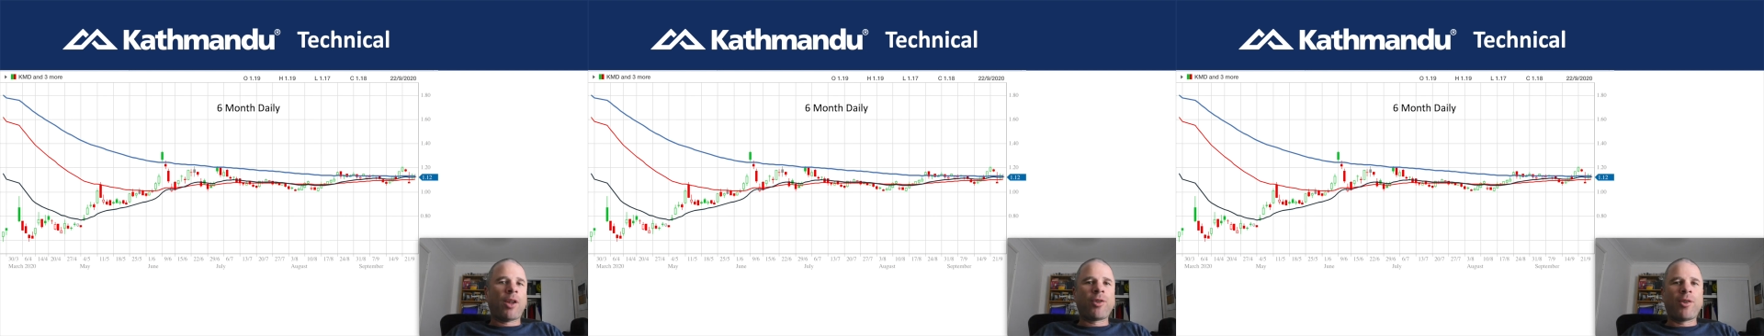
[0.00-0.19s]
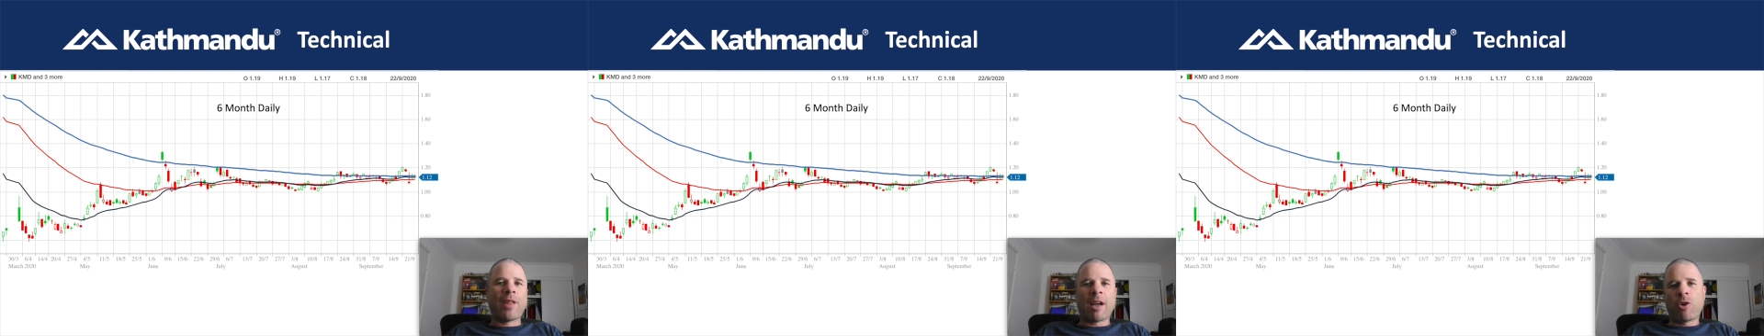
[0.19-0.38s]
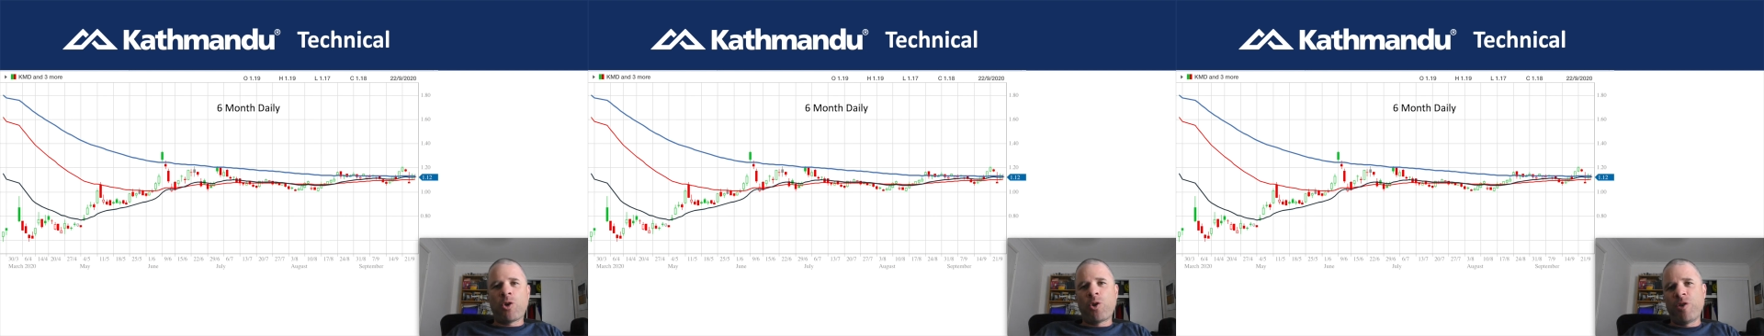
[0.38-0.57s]
I thought
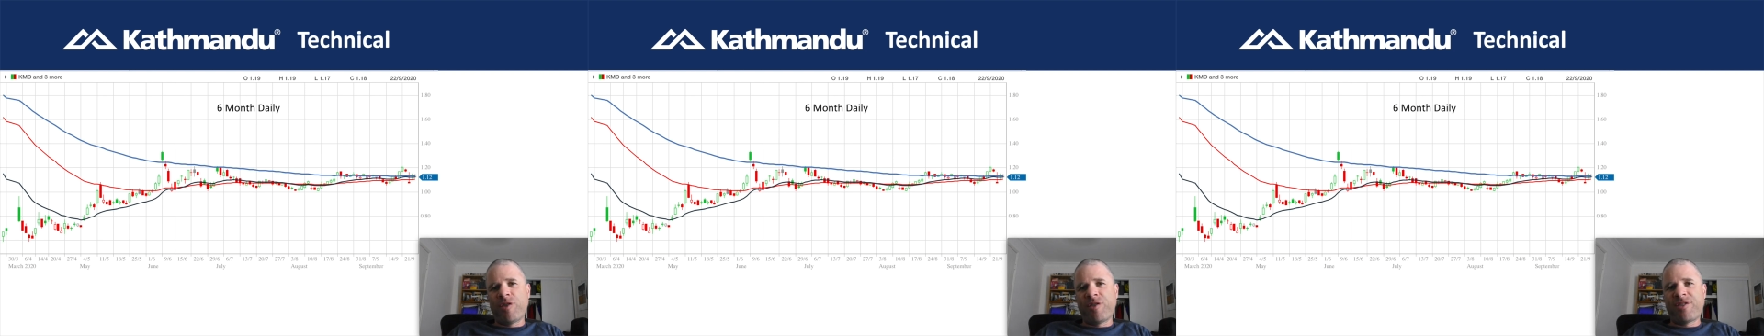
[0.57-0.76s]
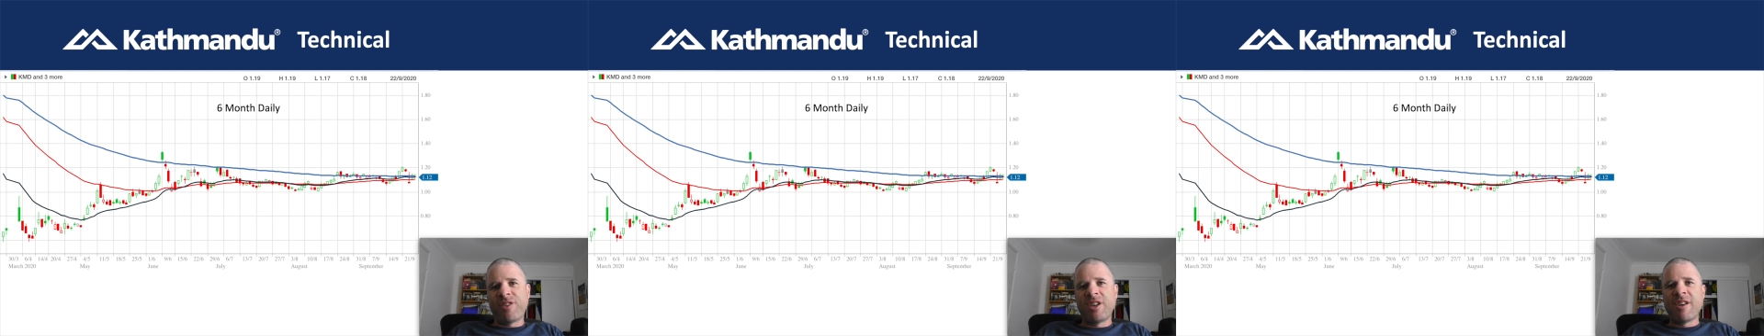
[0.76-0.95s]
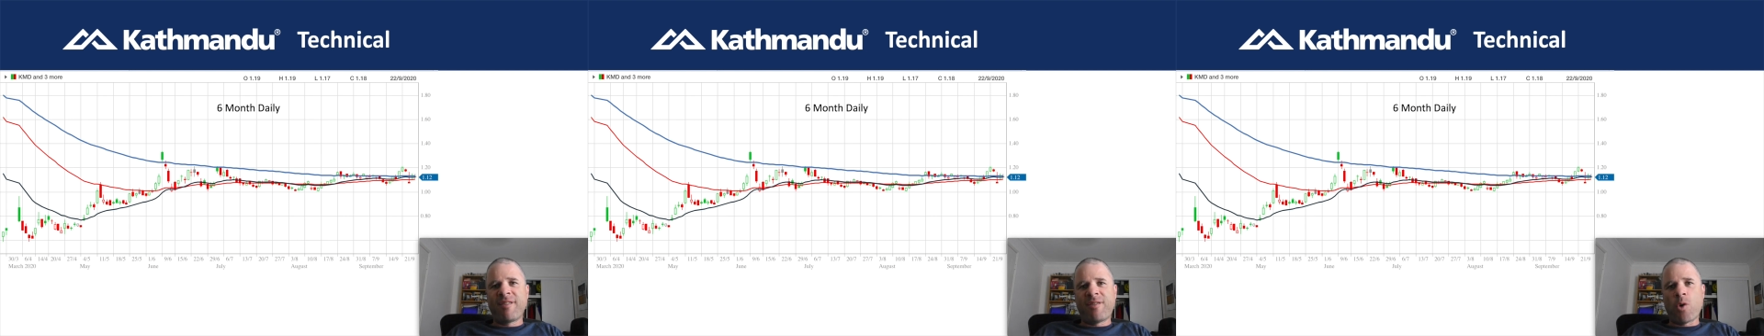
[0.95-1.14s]
that could have
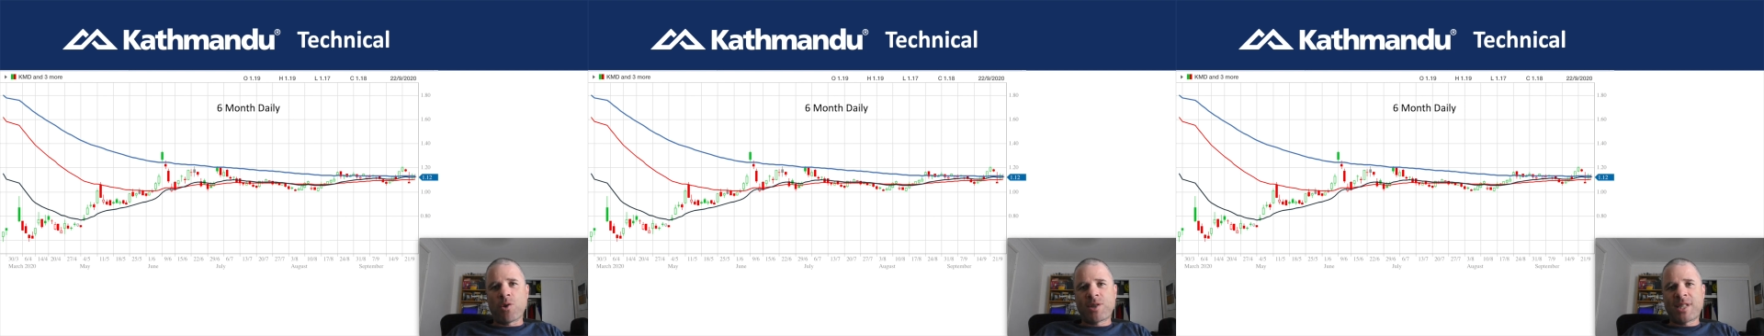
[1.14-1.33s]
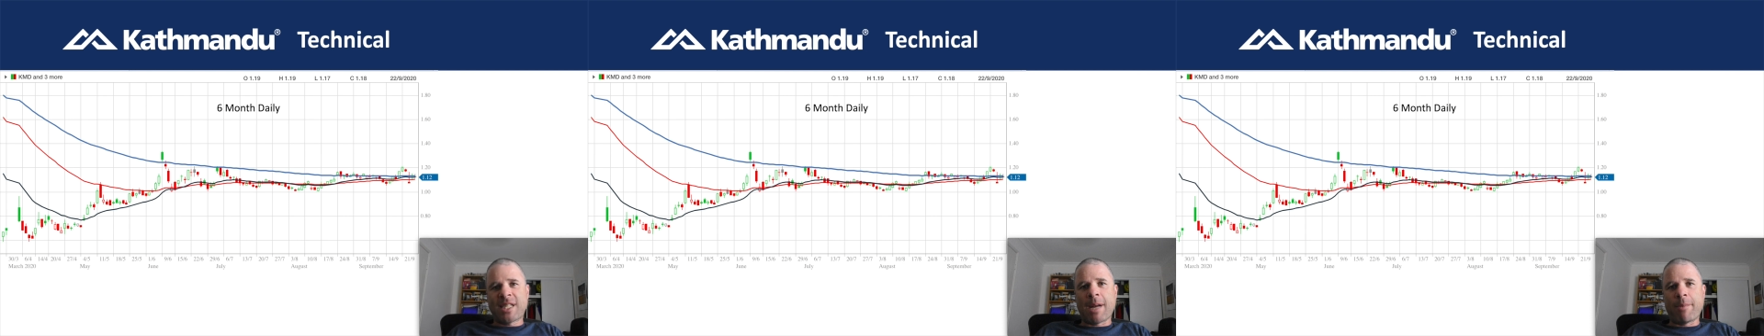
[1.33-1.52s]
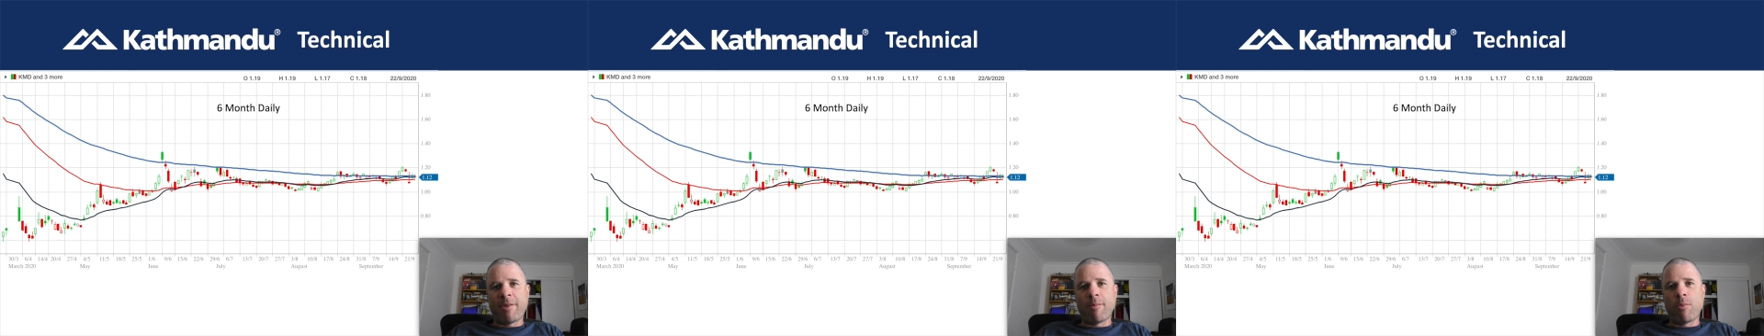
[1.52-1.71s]
forced
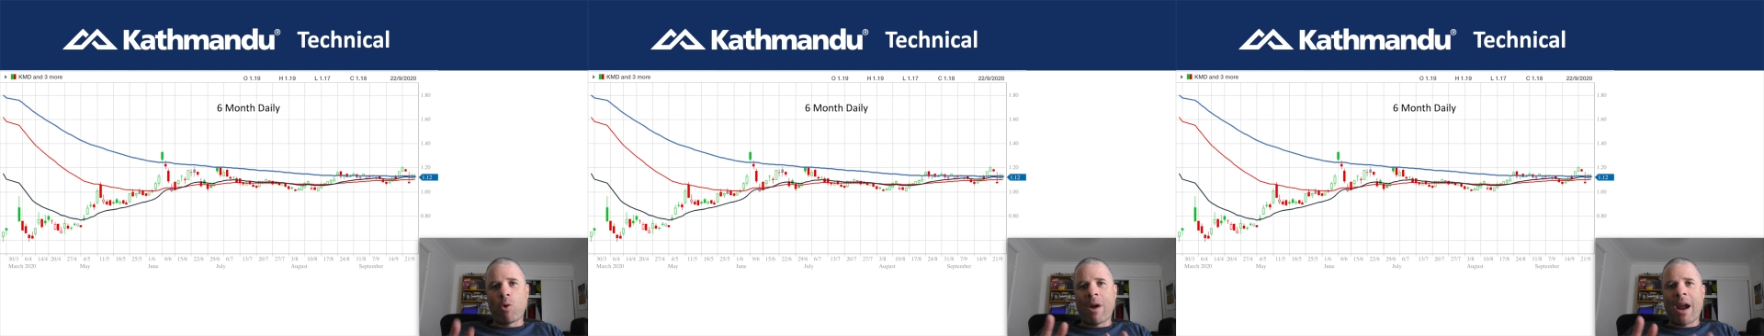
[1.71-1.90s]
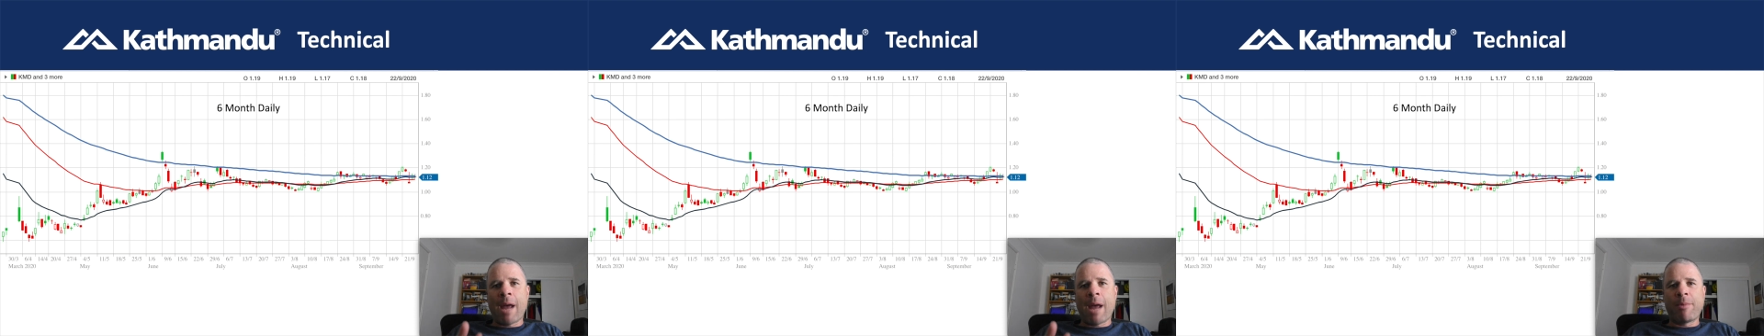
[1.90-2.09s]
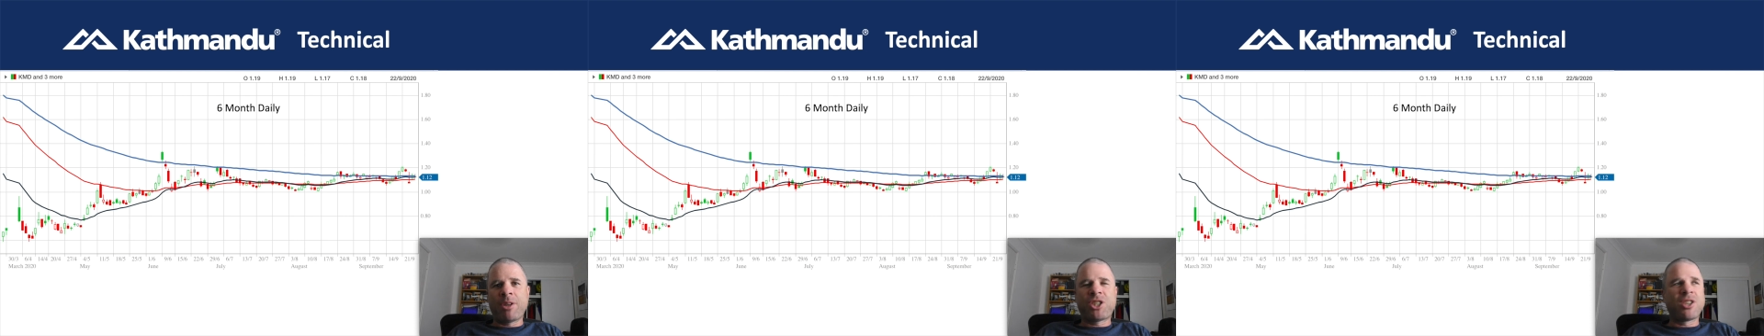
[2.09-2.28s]
some of the more
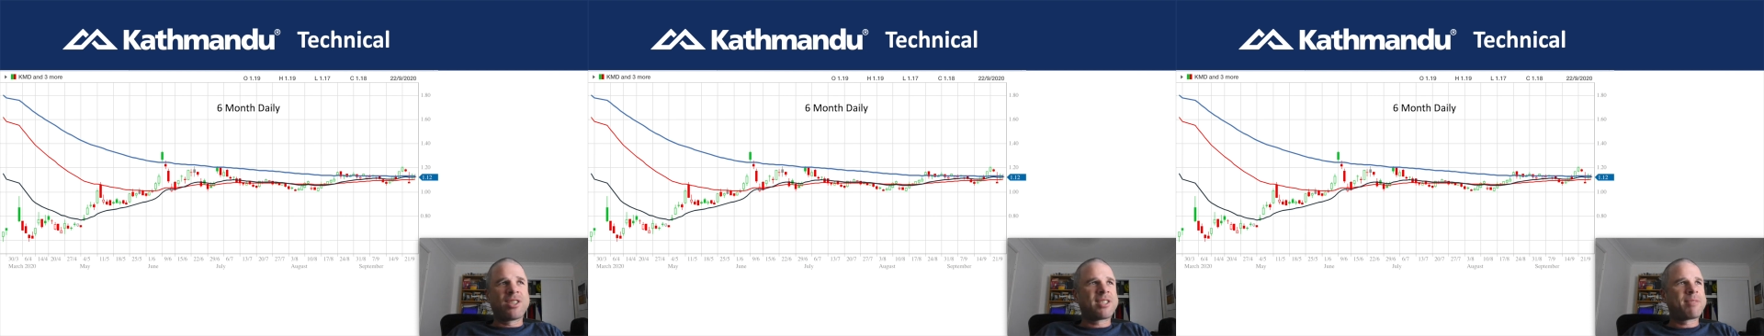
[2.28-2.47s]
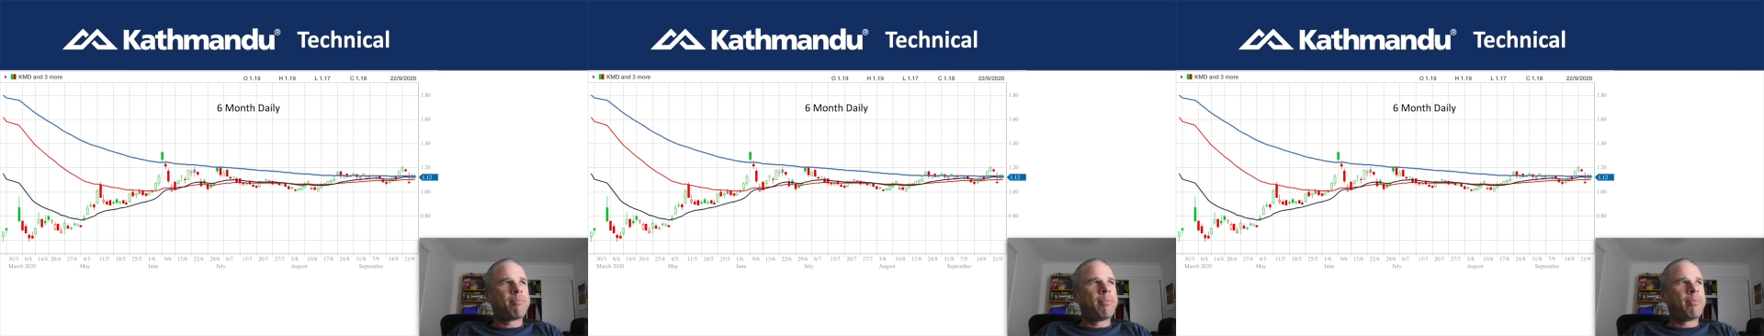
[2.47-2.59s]
amateur